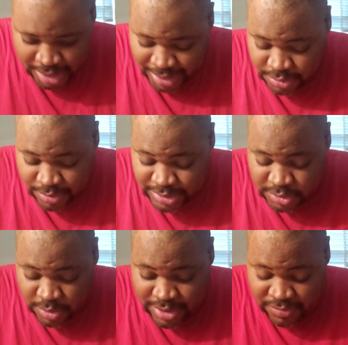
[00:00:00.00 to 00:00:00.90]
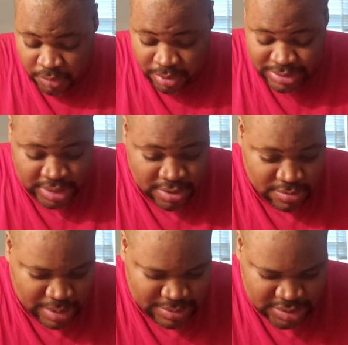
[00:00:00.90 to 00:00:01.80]
during scoring voyage,
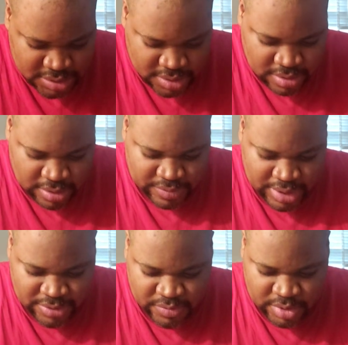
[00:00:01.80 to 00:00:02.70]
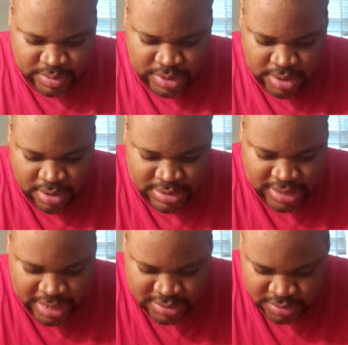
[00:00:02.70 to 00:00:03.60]
Crabtree took off on a 43-yard
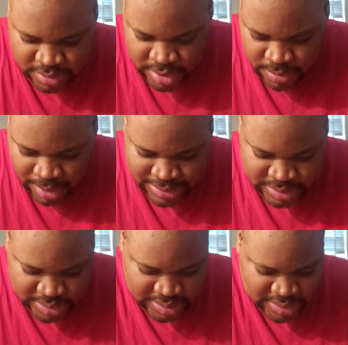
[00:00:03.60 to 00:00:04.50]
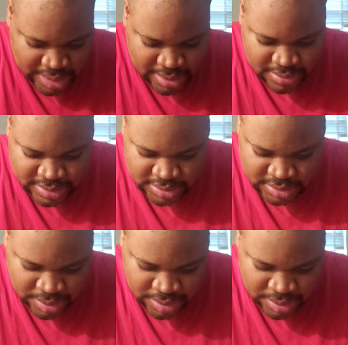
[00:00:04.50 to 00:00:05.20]
dash to Washington State 6-yard